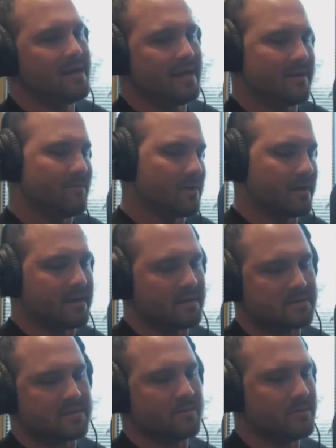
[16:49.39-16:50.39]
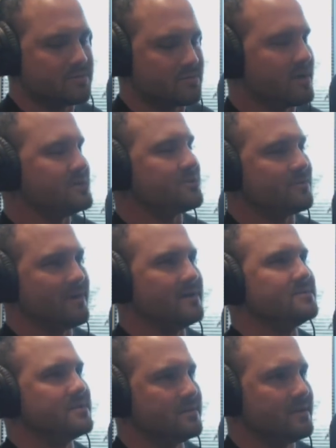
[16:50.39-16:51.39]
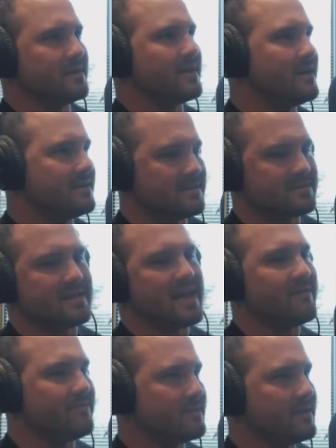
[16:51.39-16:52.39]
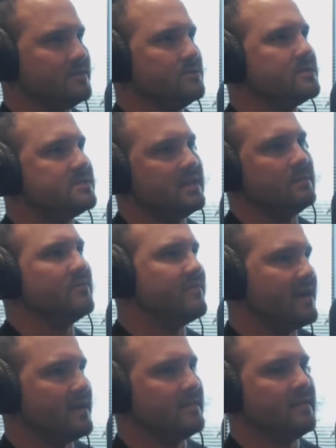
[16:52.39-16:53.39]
and we're getting to some of those Ranger runs and get as a staff and do a team event,